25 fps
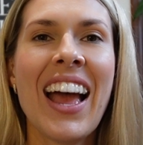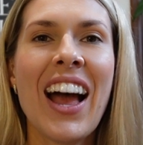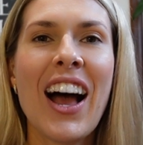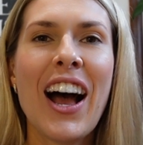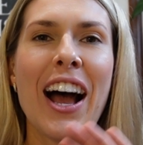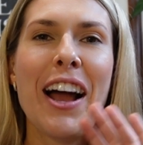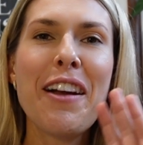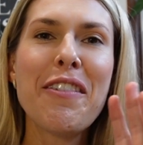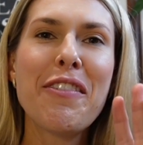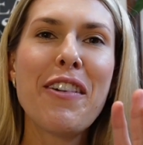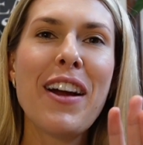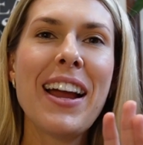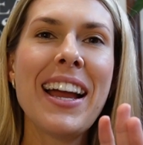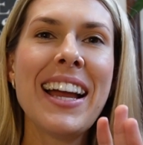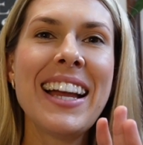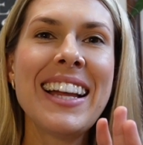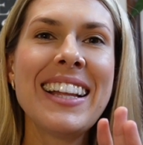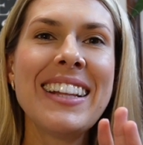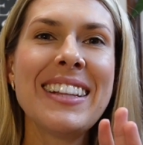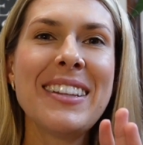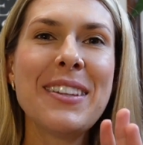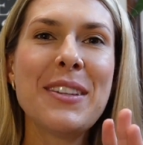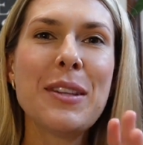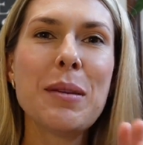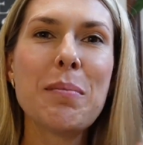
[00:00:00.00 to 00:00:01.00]
Hi
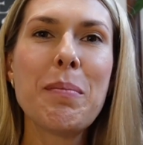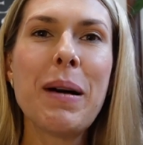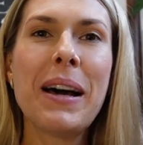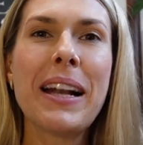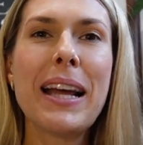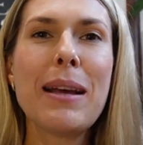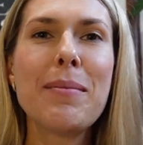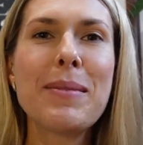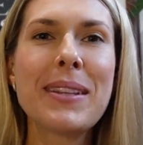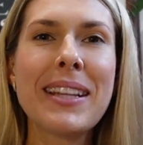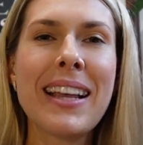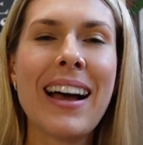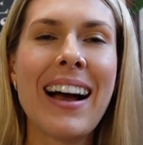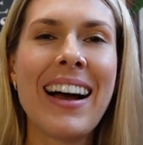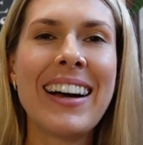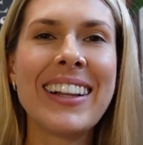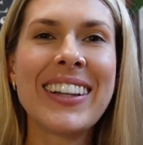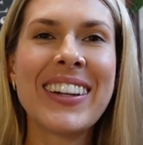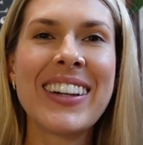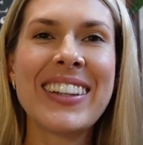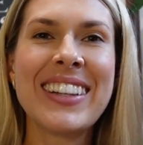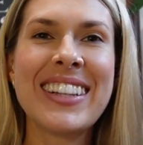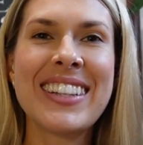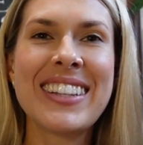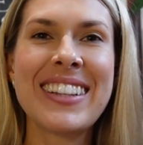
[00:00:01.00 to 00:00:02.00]
friends, my name's Karla
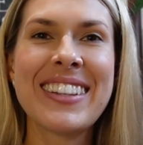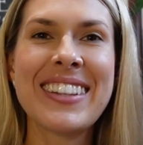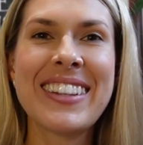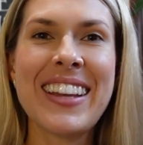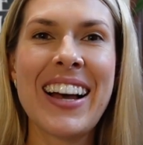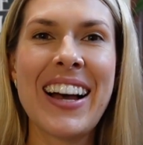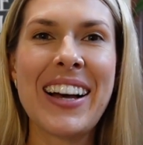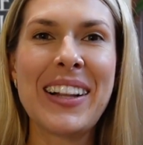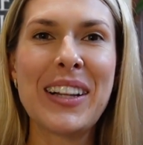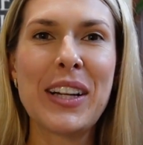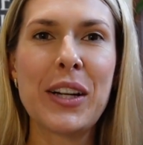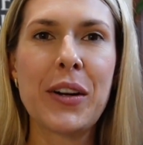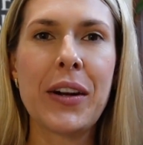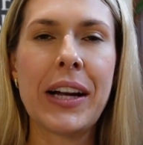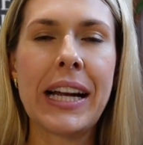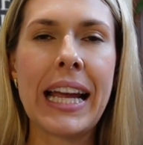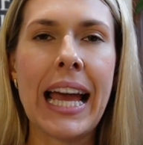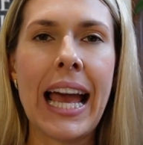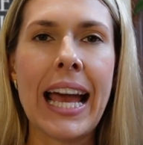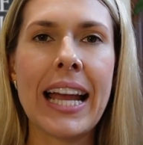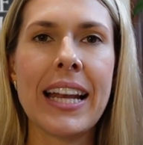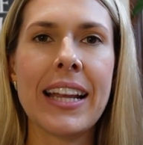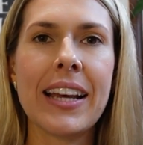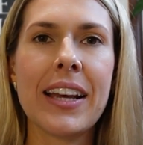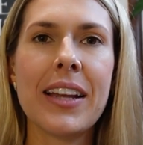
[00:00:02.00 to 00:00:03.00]
and this is
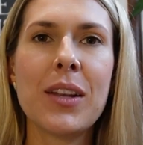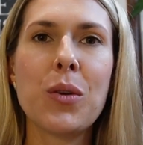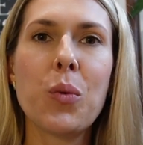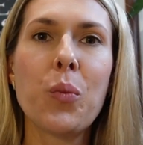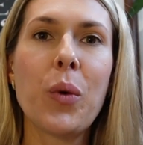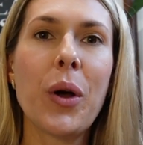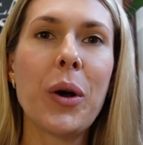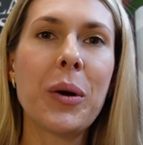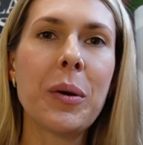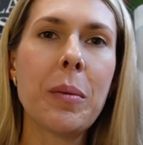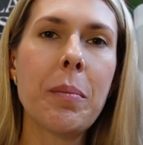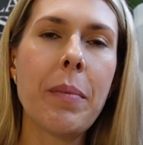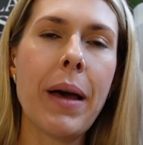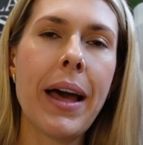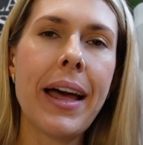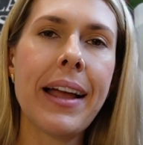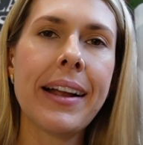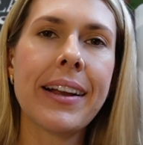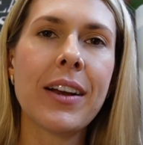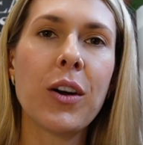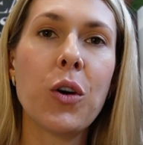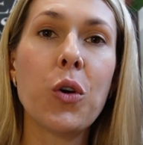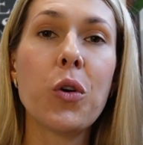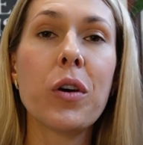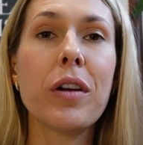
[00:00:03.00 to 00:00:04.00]
karla.created. Welcome
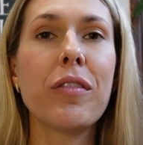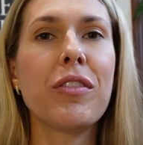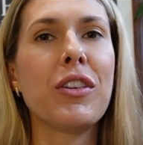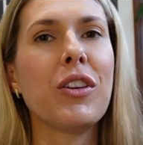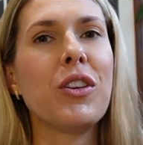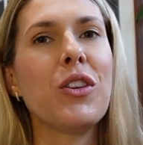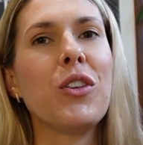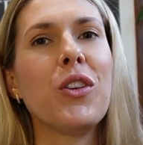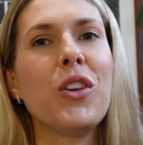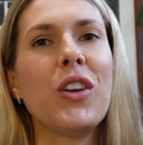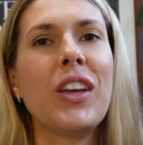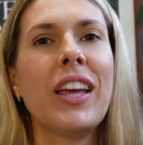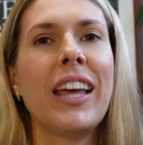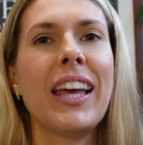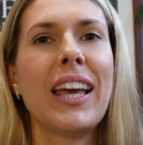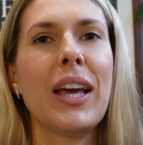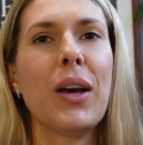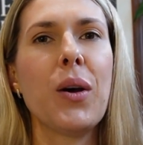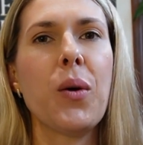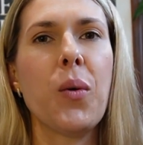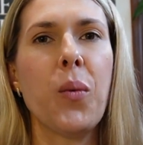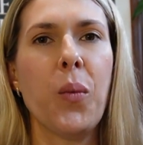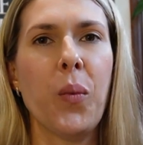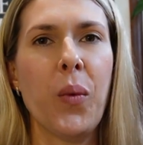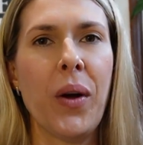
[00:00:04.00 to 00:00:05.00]
back, or if you're new
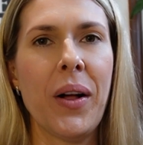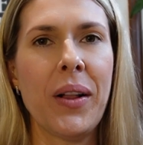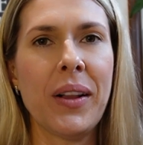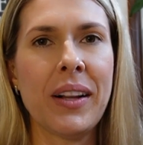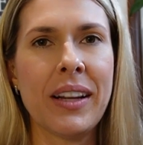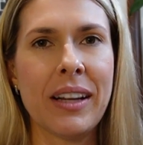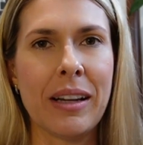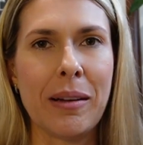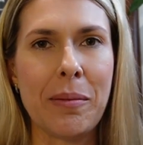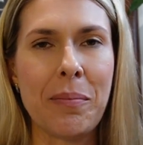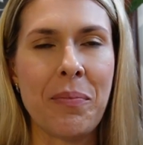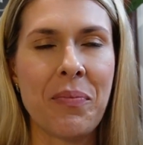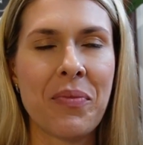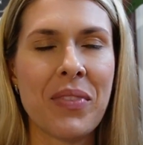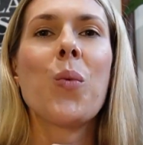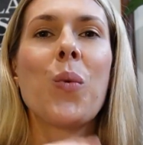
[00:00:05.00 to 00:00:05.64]
here, welcome.